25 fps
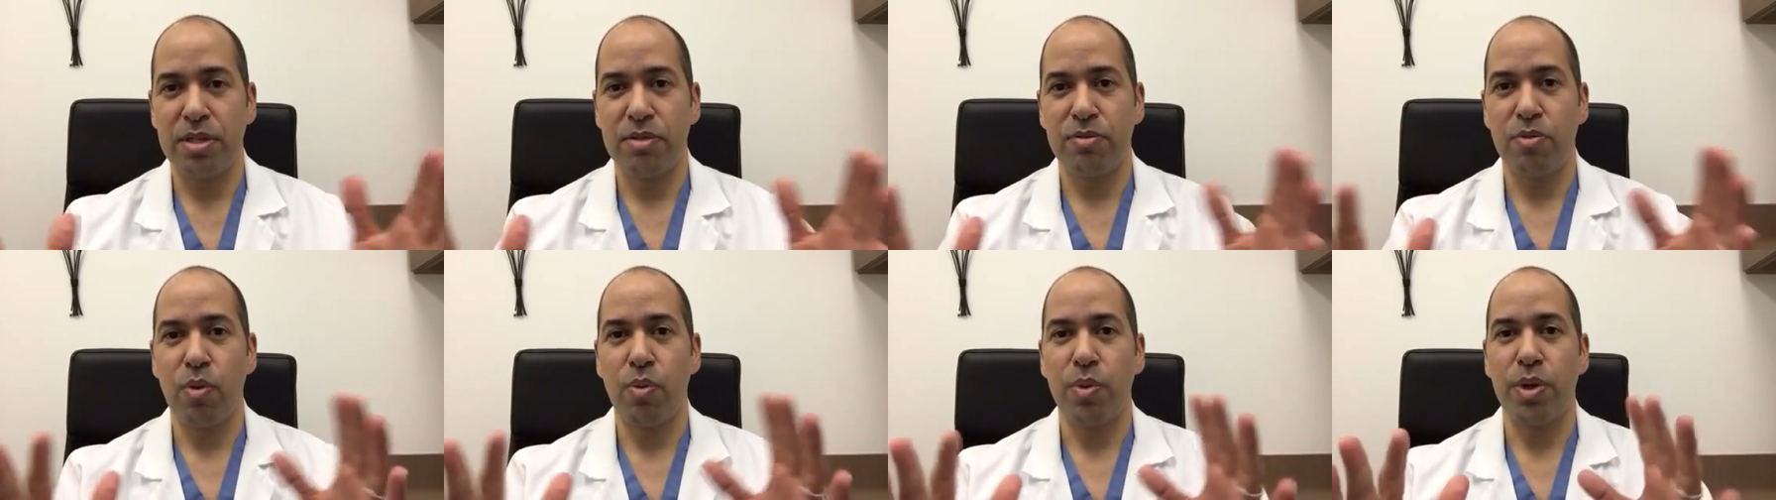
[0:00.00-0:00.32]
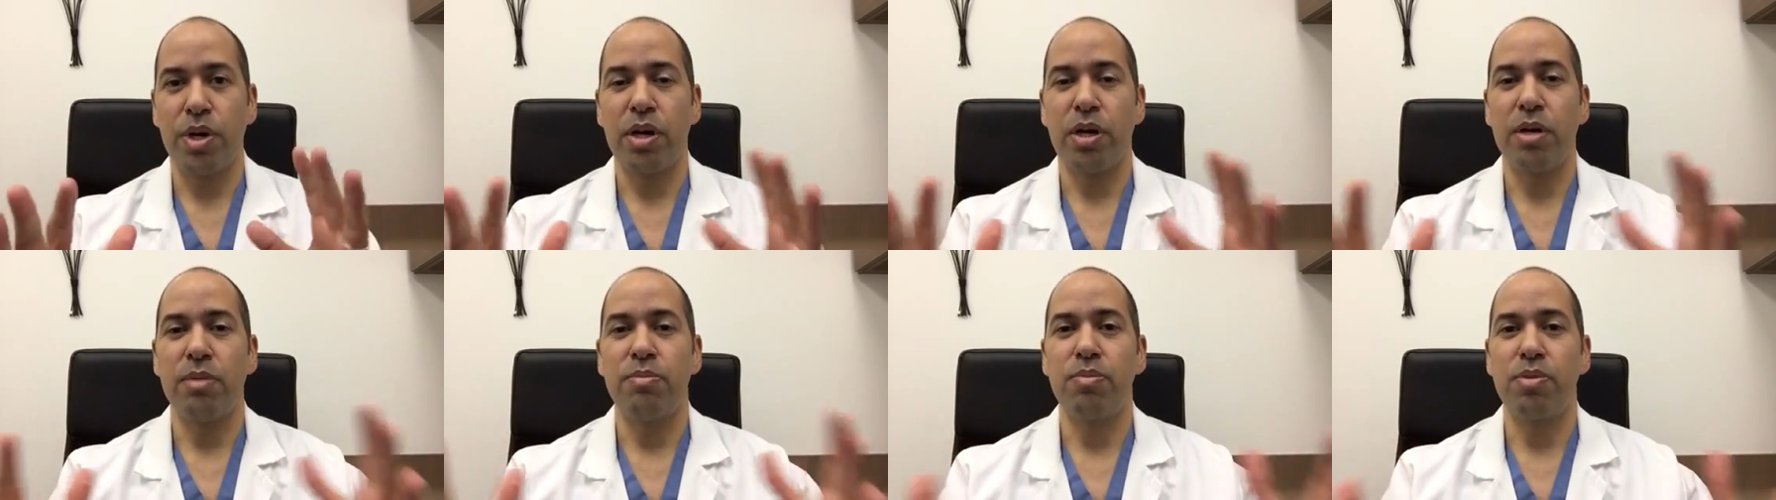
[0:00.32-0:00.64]
of what we
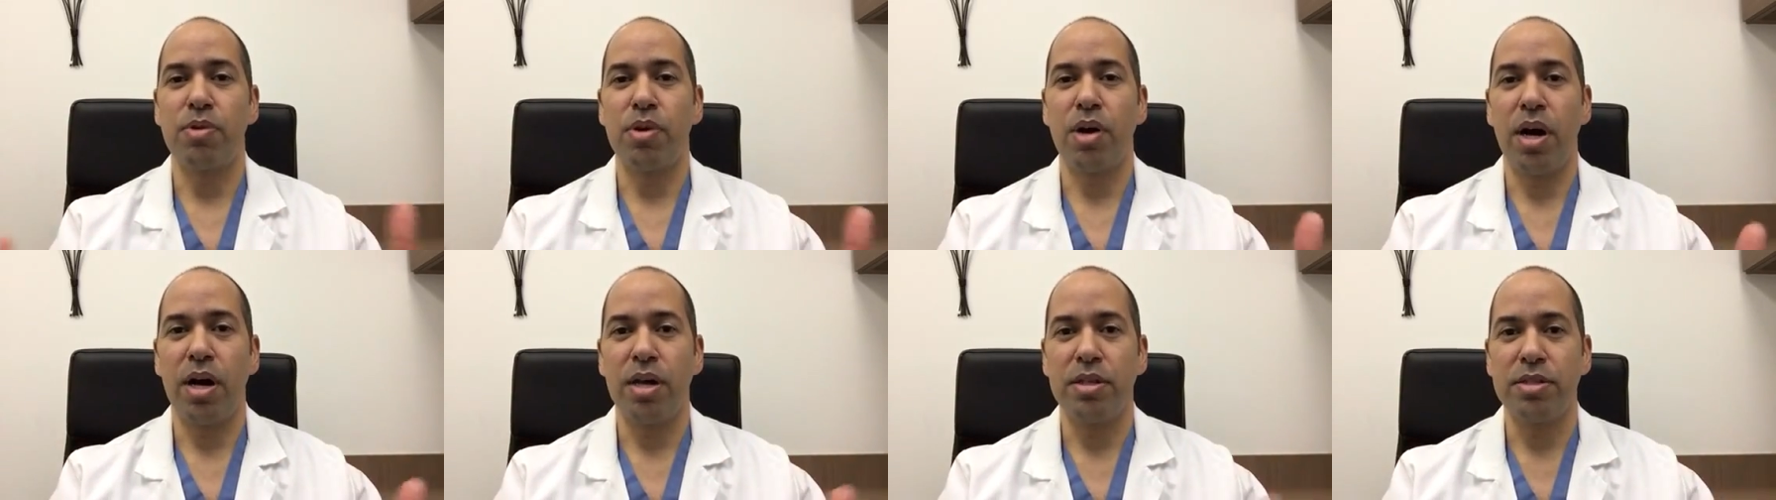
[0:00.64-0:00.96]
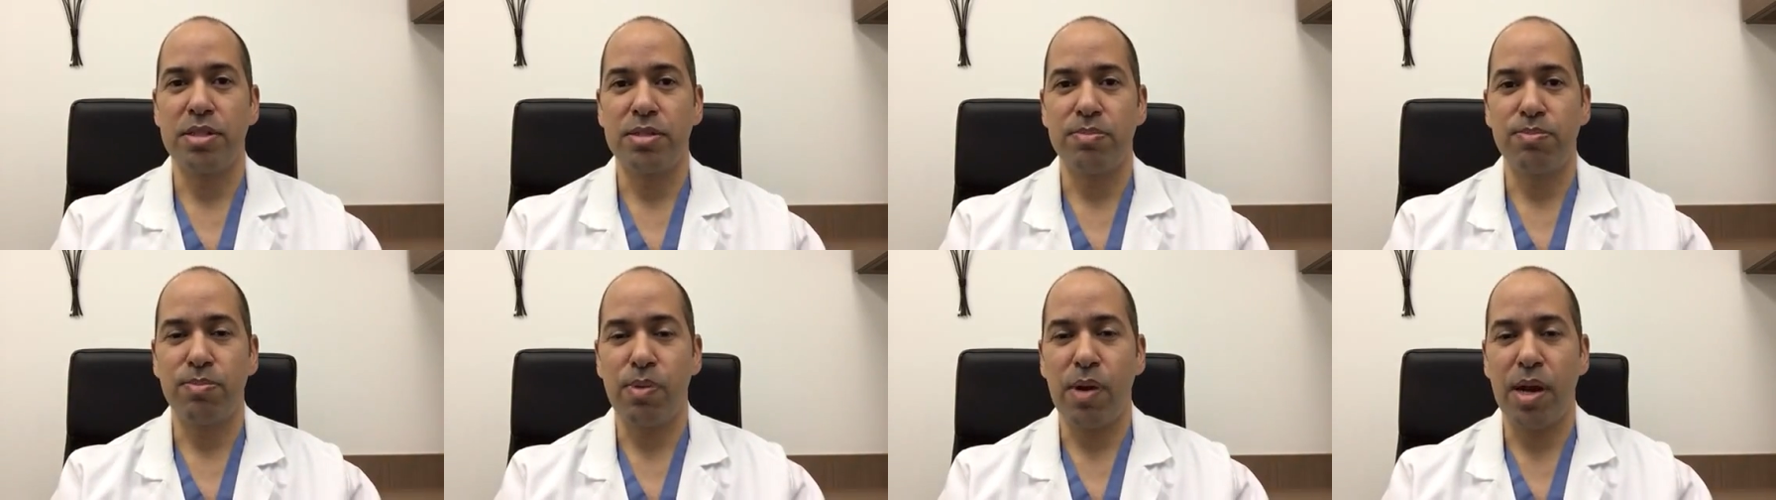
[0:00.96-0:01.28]
call
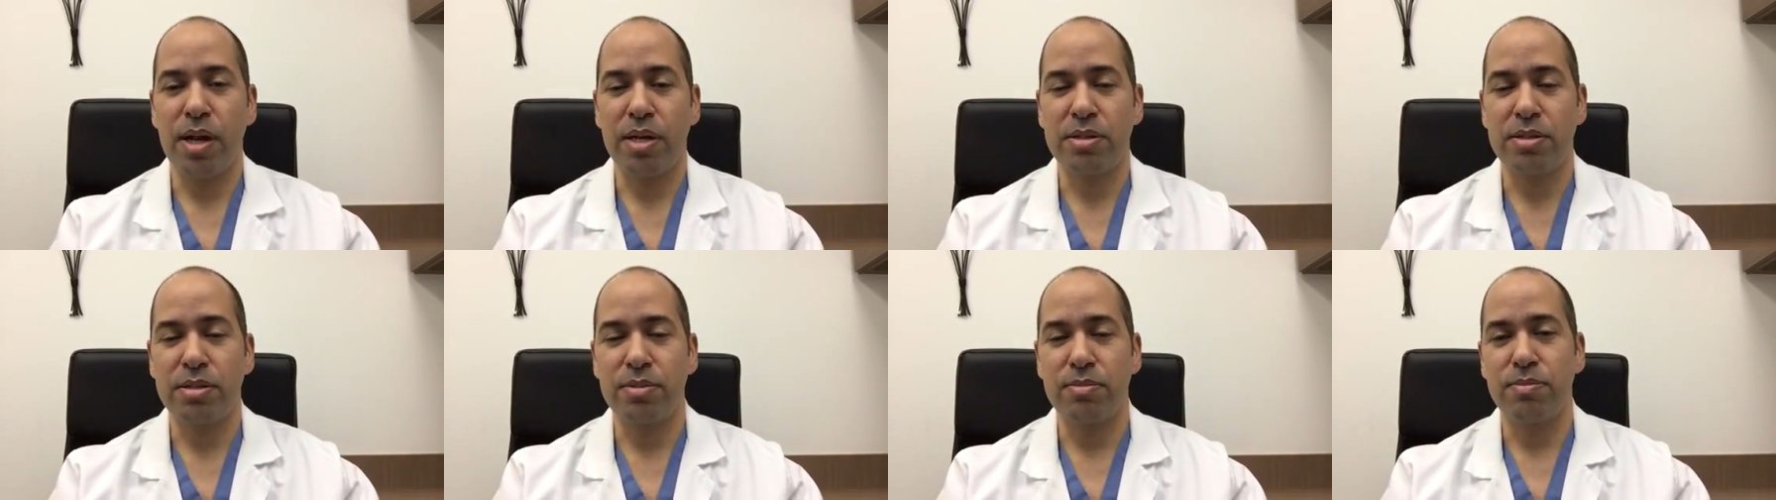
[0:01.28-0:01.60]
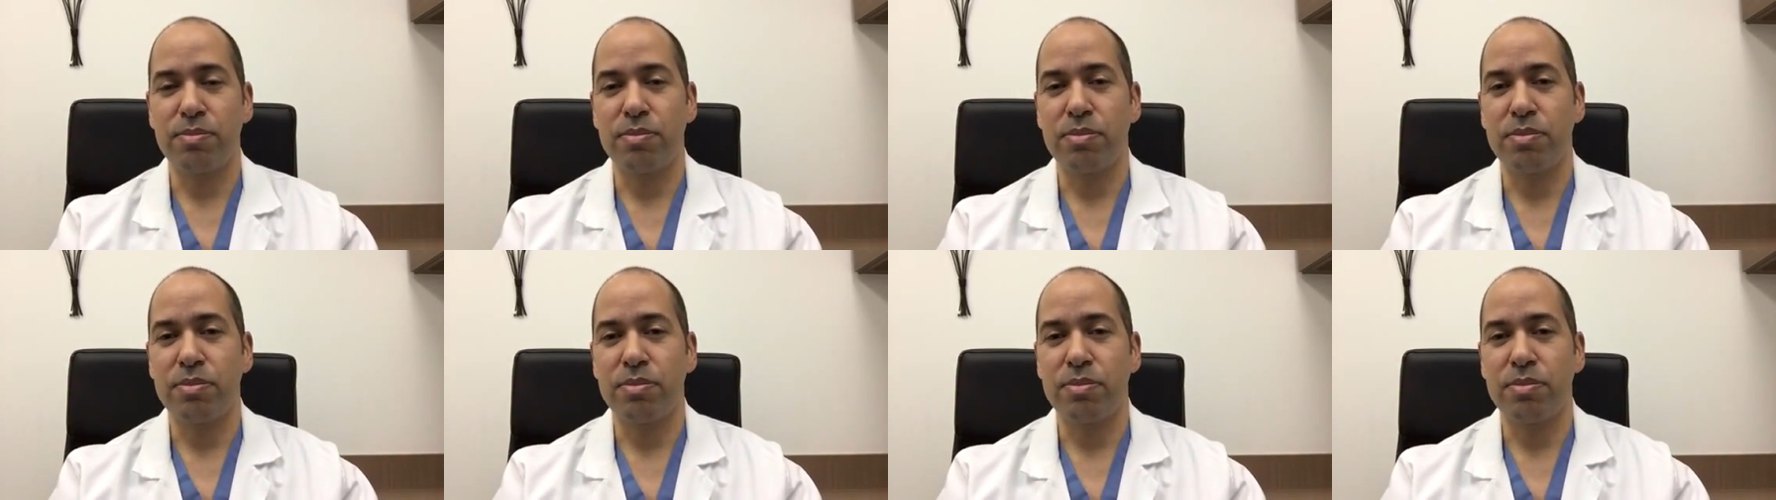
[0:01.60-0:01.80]
broad spectrum